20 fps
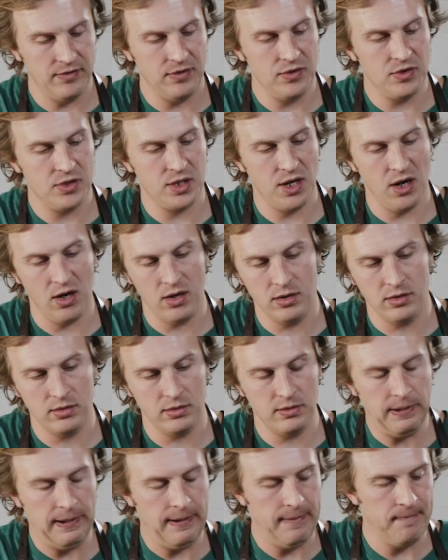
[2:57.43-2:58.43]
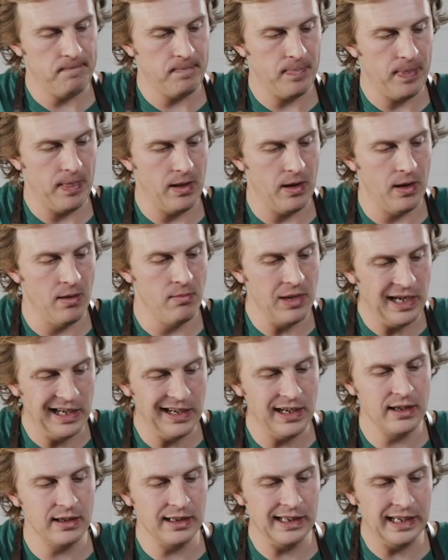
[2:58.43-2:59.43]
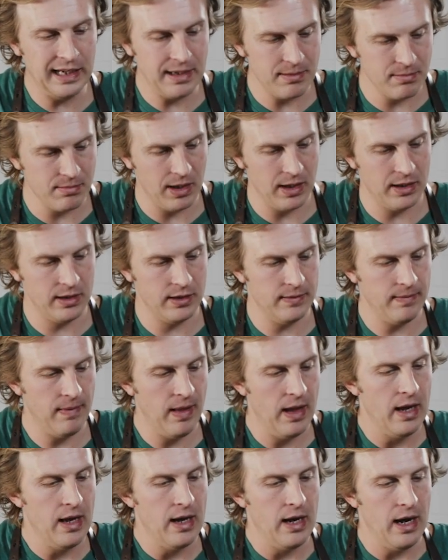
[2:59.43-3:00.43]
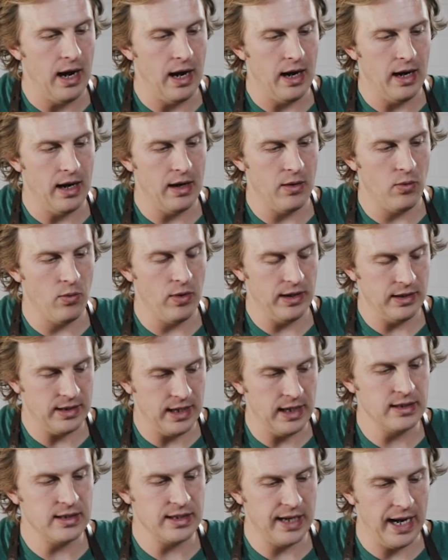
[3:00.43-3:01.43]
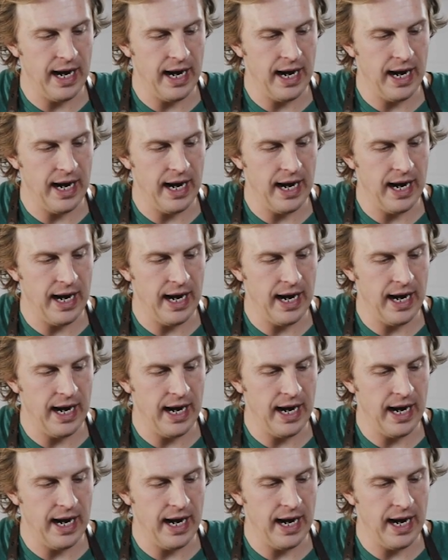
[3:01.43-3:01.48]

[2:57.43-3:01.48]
If you start immediately in butter, what tends